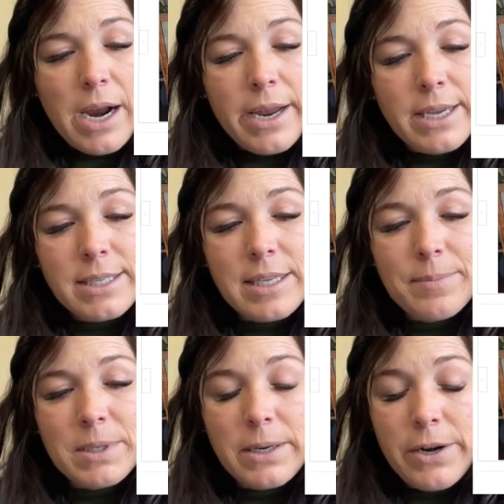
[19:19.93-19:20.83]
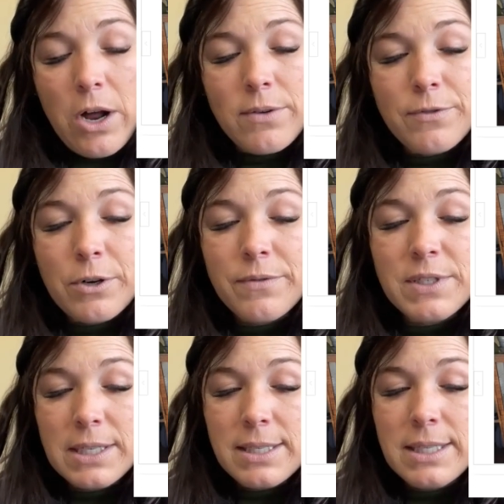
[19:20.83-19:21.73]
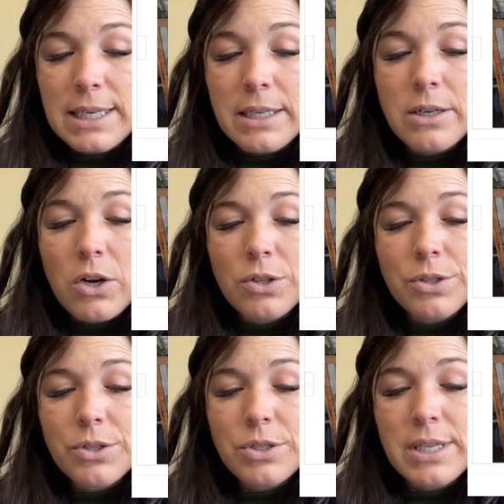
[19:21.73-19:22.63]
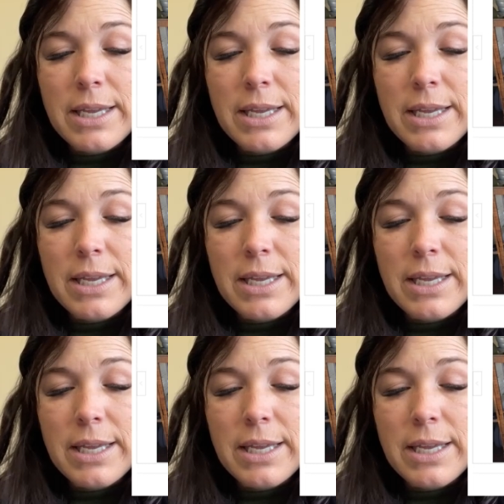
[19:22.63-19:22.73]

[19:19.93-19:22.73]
I accepted an offer of $16.